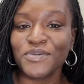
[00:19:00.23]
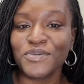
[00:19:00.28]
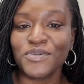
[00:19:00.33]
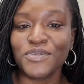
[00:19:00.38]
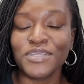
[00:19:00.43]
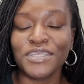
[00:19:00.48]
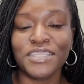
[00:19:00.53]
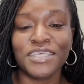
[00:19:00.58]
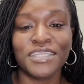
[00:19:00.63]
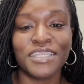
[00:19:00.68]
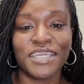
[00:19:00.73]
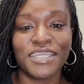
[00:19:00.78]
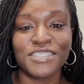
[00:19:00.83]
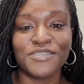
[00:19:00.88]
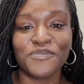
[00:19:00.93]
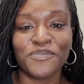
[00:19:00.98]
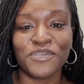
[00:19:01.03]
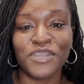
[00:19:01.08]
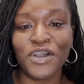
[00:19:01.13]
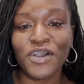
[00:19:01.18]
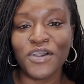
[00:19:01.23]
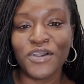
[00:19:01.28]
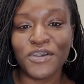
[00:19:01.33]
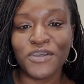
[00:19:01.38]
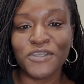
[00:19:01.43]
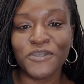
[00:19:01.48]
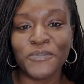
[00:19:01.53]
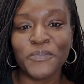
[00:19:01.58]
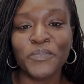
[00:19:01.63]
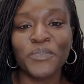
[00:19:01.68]
or in the next
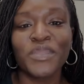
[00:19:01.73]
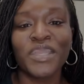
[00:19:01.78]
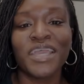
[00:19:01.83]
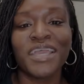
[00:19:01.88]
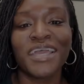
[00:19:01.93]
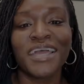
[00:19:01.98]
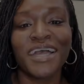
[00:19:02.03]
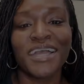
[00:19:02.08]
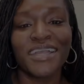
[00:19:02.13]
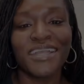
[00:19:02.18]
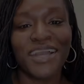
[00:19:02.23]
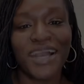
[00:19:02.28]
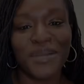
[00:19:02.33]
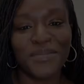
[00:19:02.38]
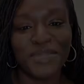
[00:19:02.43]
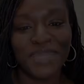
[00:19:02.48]
vlog. God